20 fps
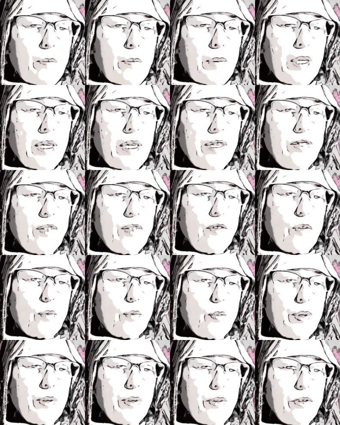Because of
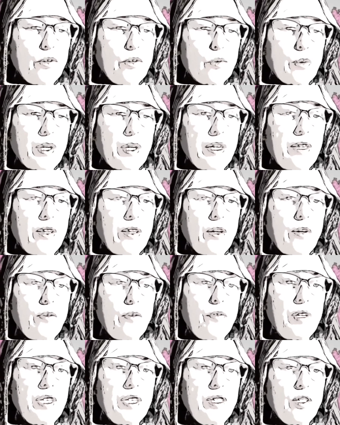the real strength
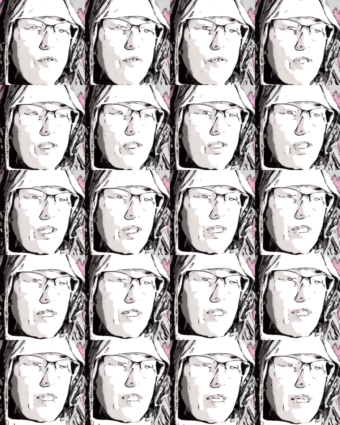of its vision,
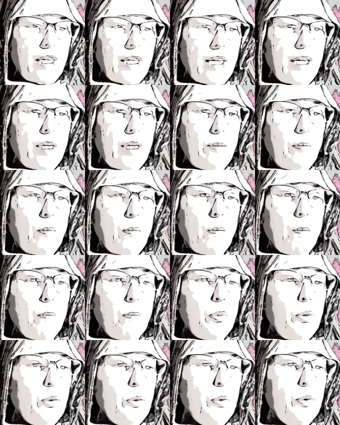it
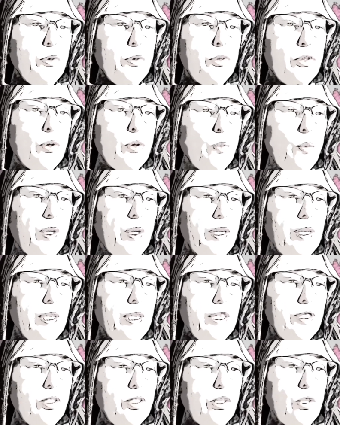pulls the
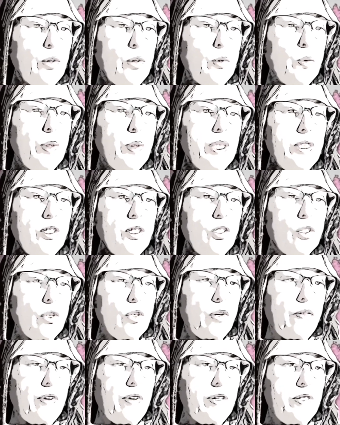will into its
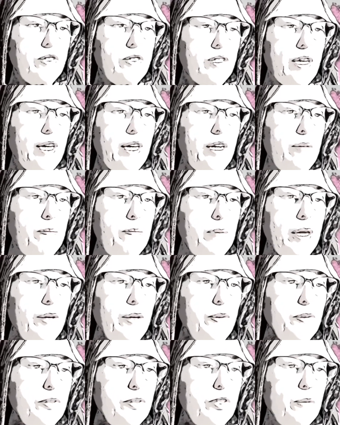service and
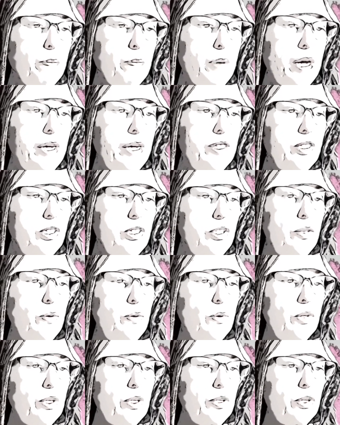impels the mind
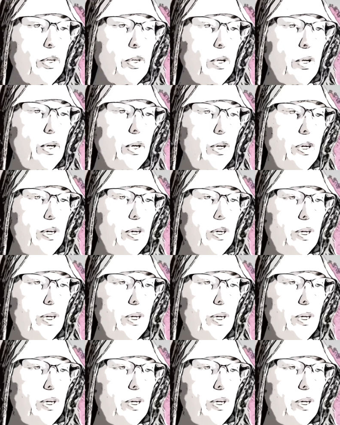to concur.